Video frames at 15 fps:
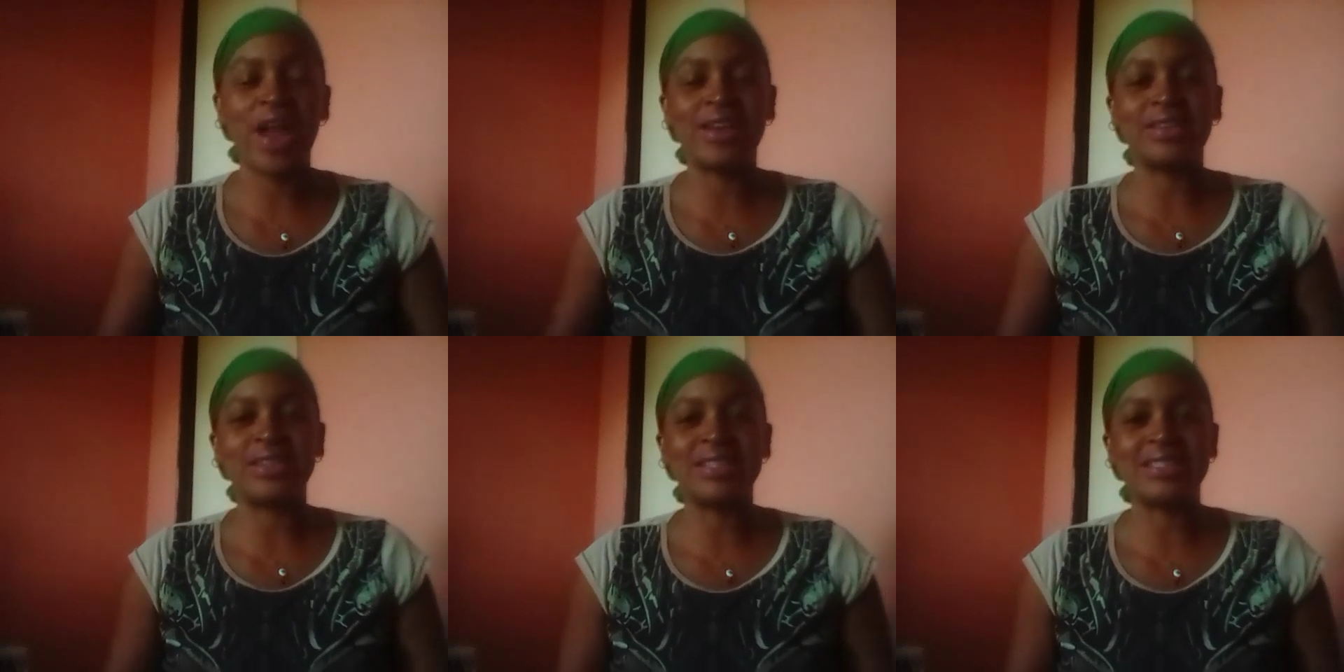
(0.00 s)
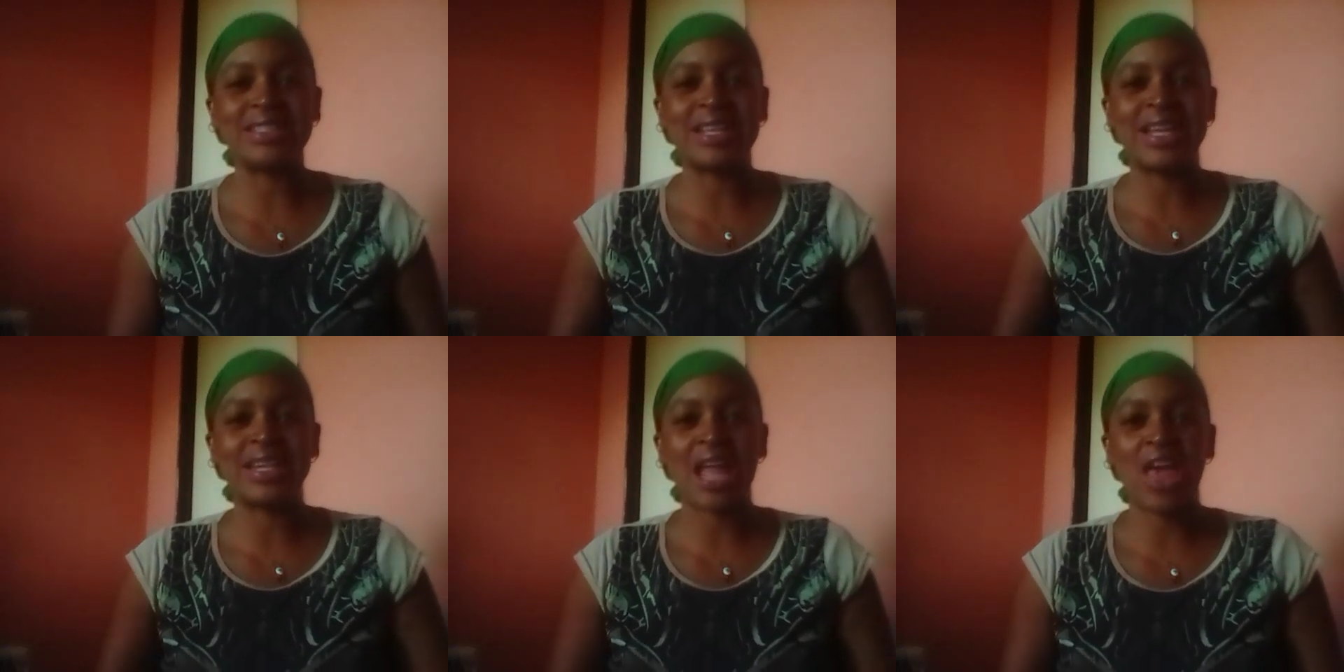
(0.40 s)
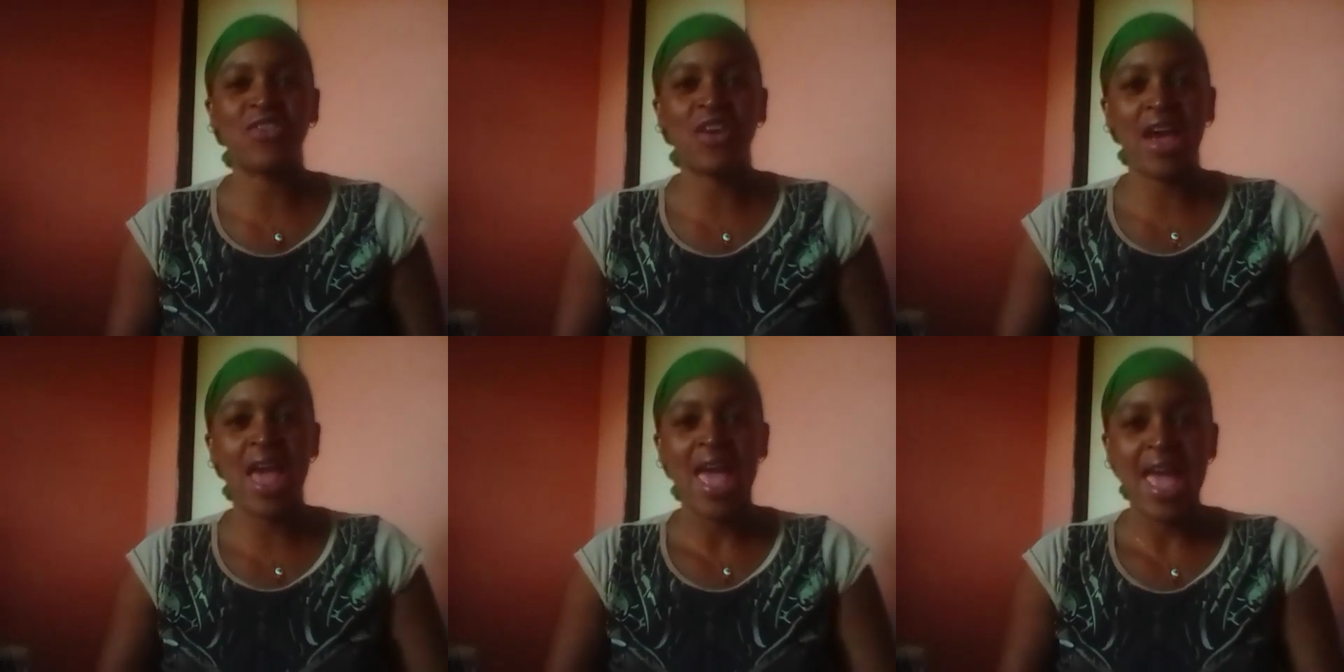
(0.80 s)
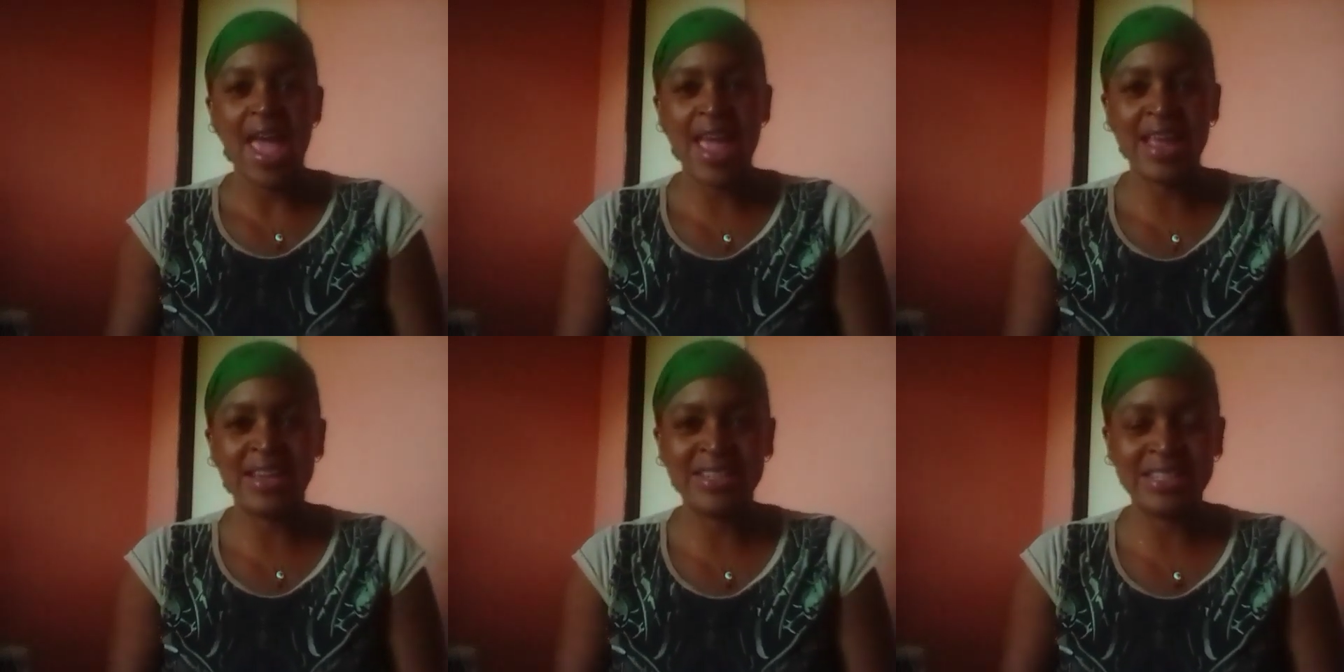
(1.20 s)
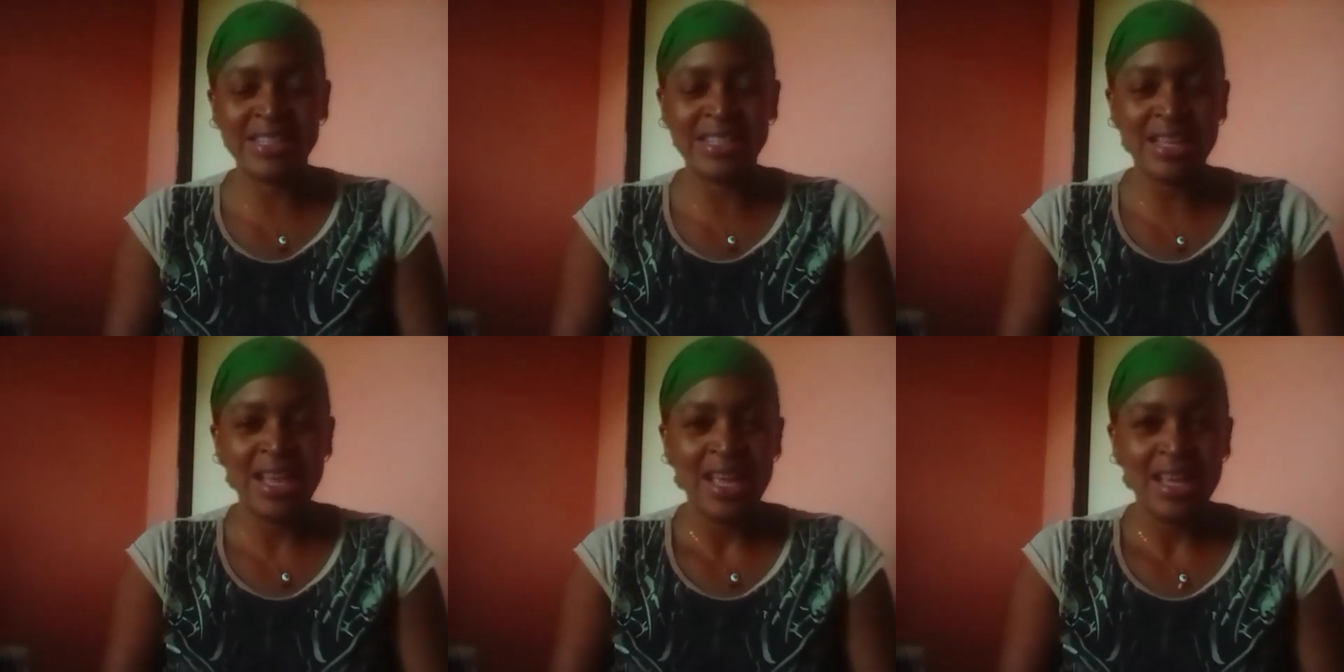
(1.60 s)
and it's a never
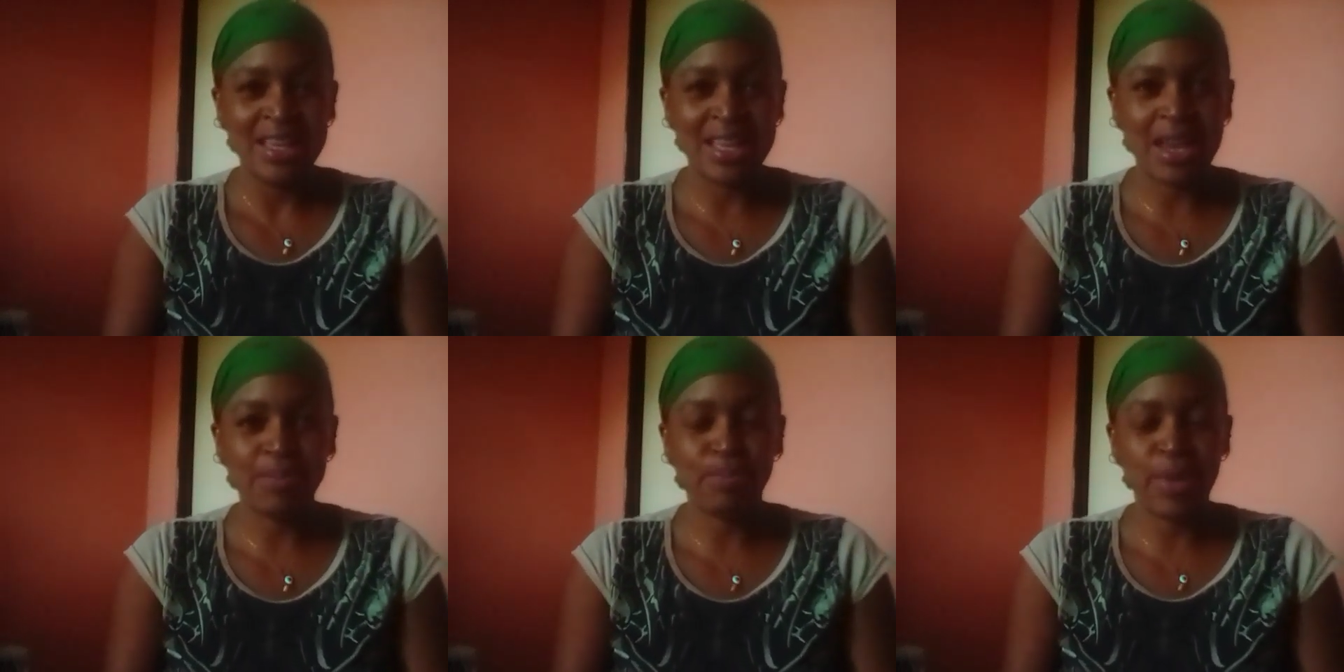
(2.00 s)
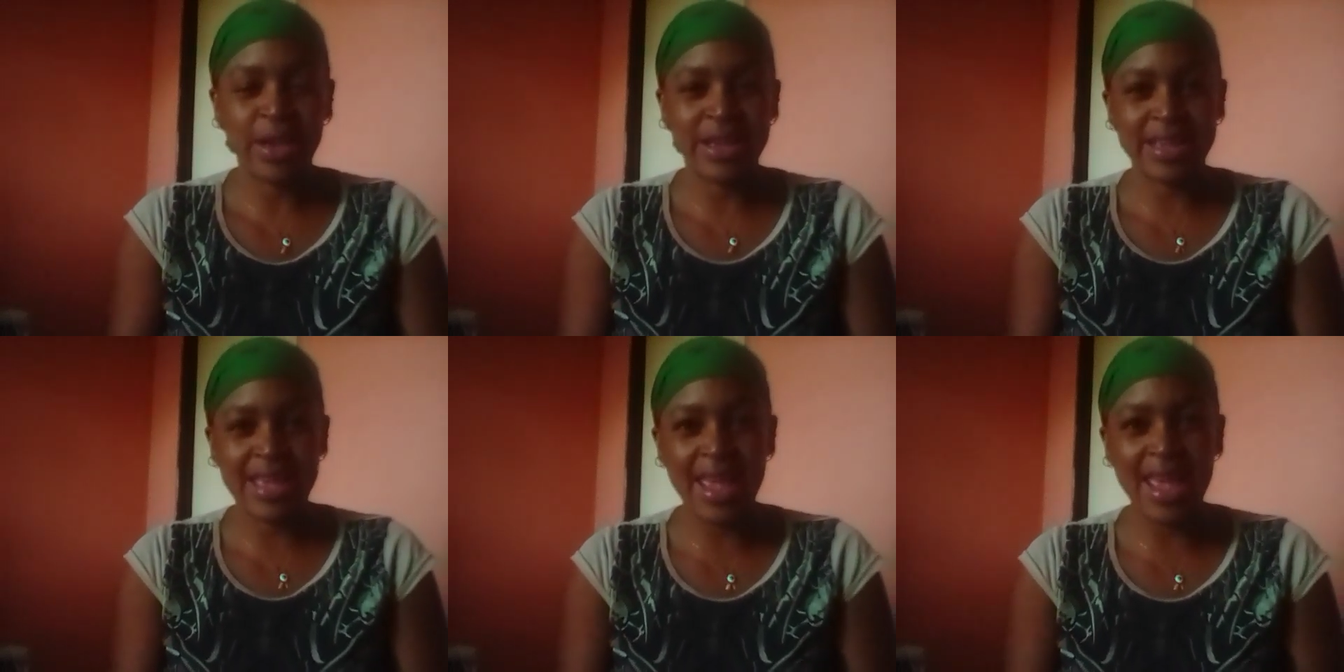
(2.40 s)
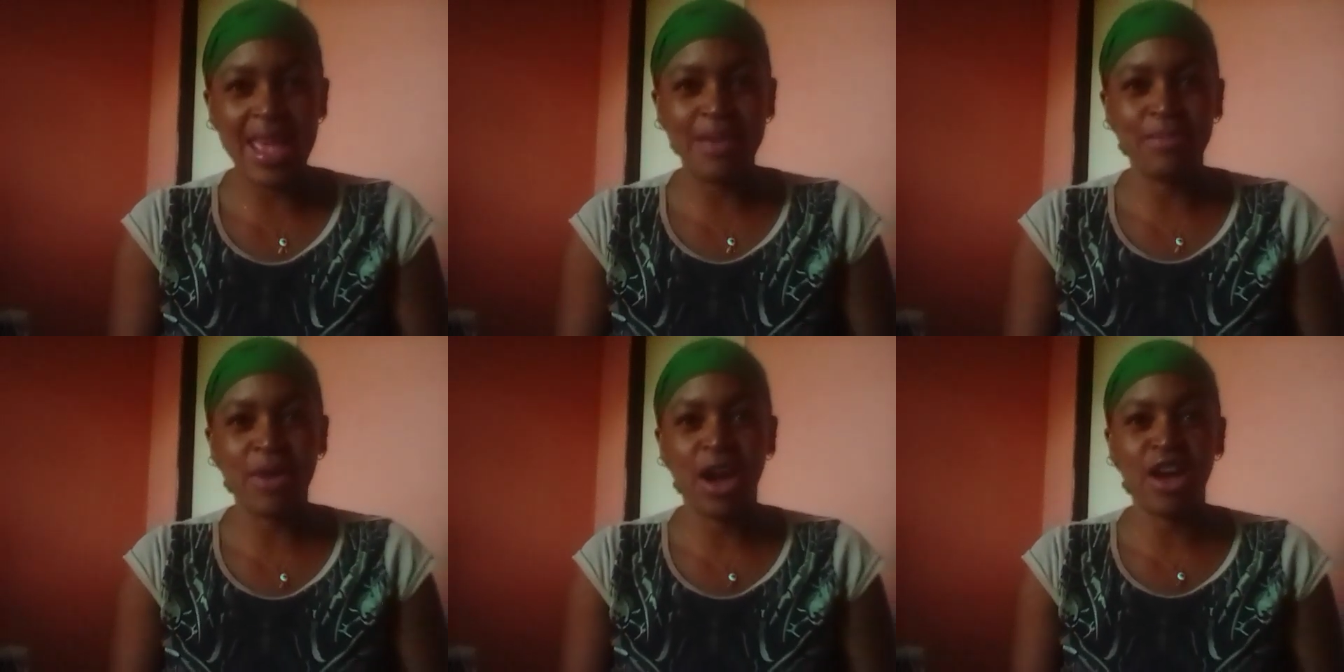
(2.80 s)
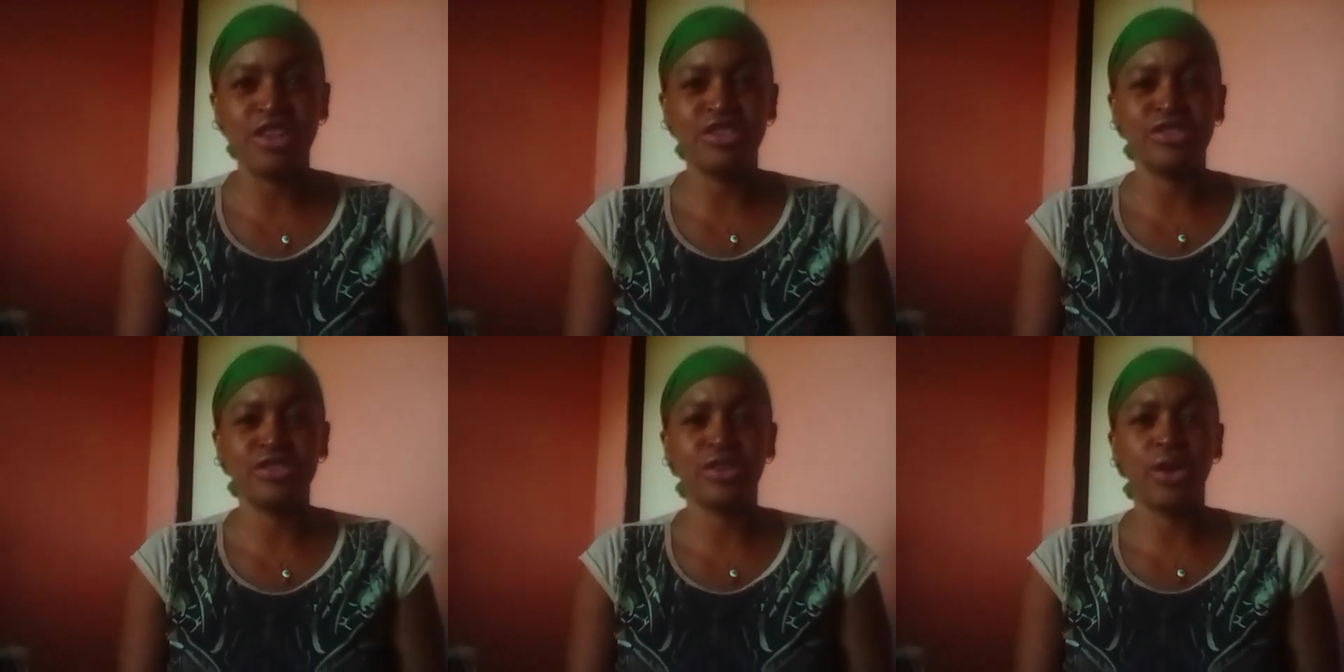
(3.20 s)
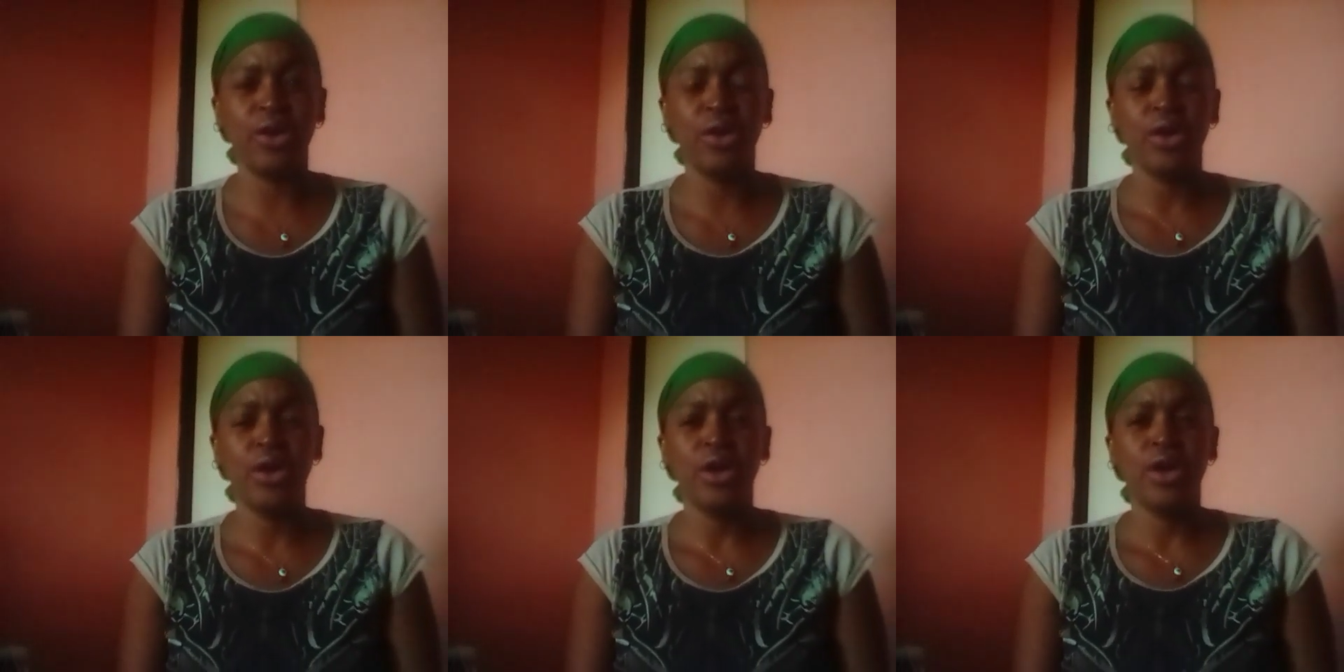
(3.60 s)
ending get back game, guys, you
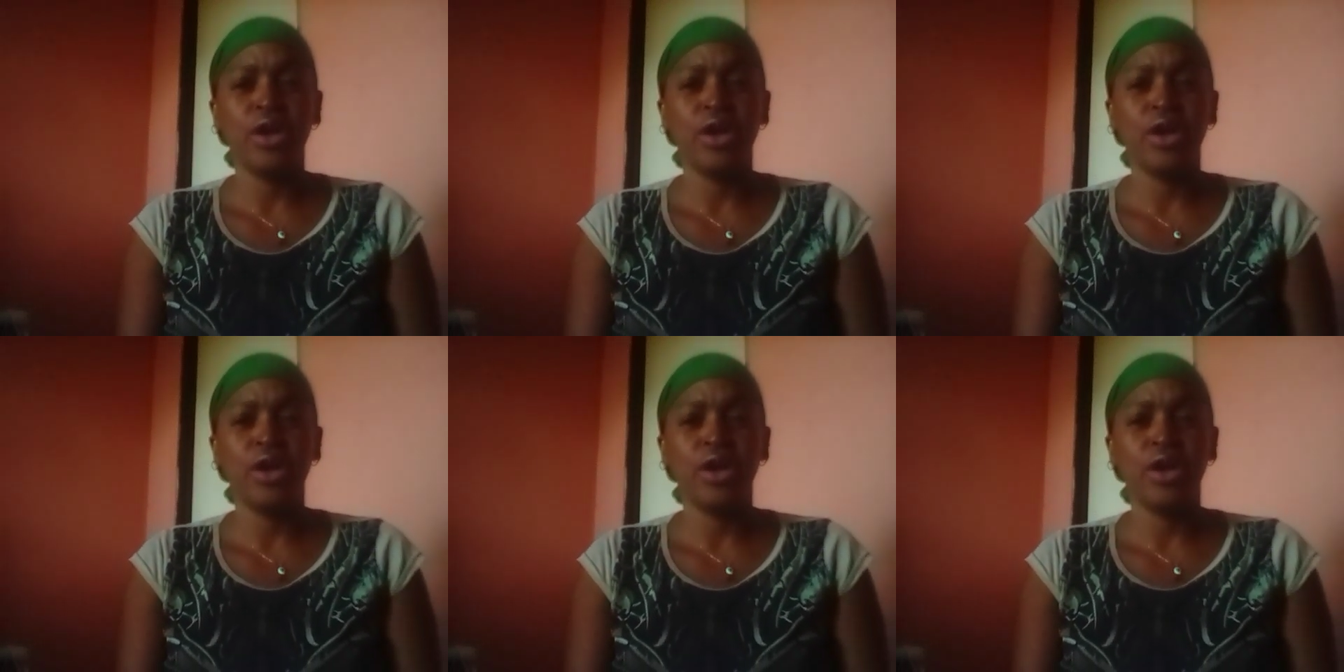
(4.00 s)
know.